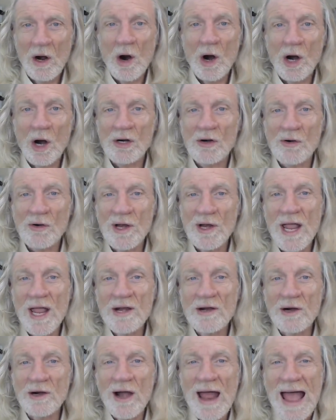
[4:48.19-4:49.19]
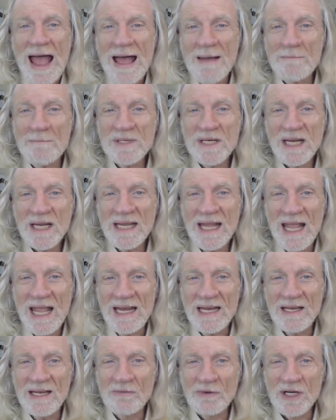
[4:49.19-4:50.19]
our creator
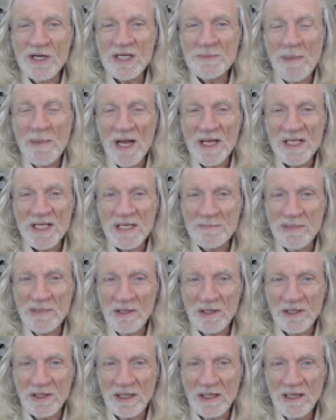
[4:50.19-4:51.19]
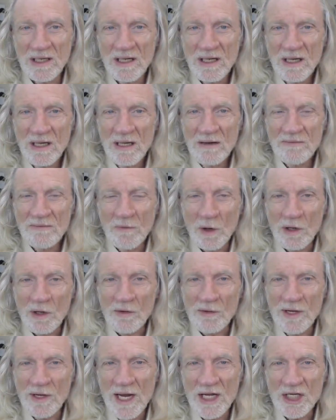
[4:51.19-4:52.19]
abdicated responsibility for
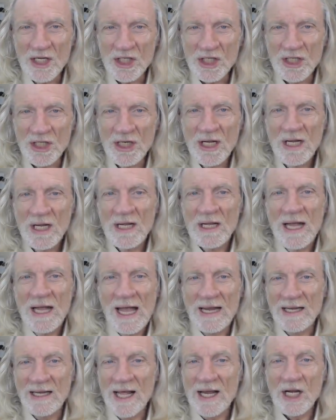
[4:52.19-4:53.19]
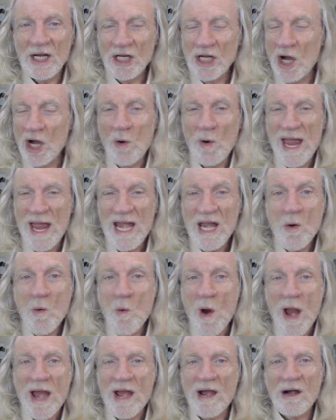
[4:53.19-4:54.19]
creation and let it go
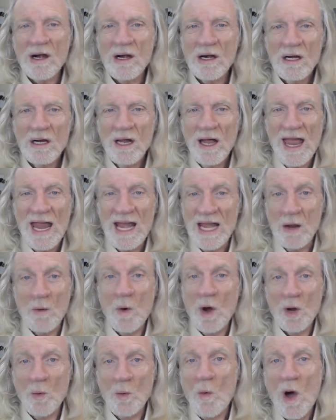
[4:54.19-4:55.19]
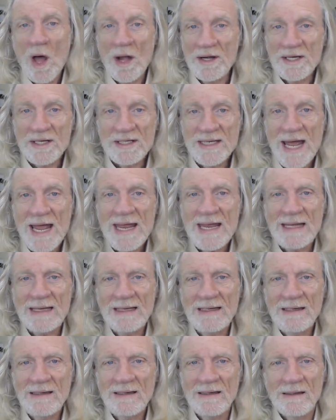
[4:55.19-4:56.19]
anywhere anyone wanted to take
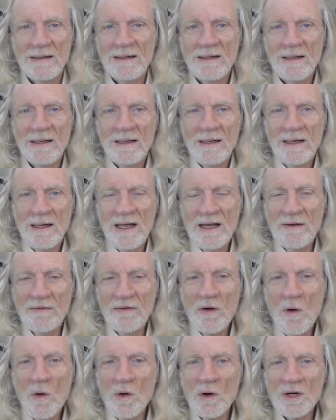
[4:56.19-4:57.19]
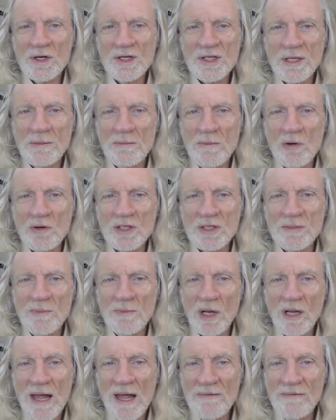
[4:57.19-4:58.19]
it and of course, the most
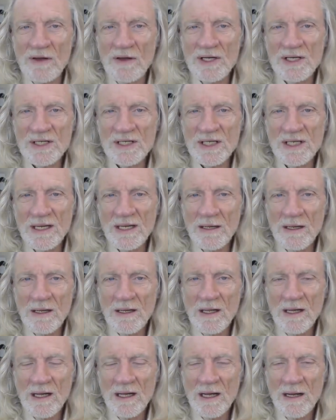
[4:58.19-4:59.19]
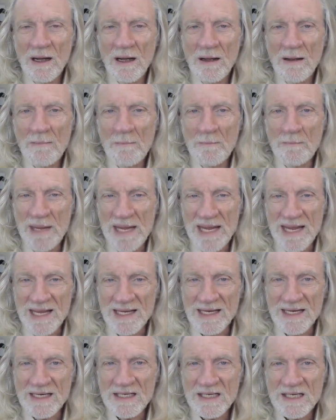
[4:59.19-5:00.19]
malevolent
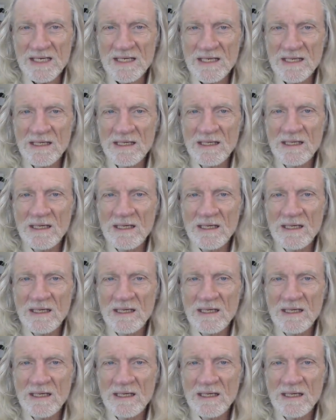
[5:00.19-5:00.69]
beings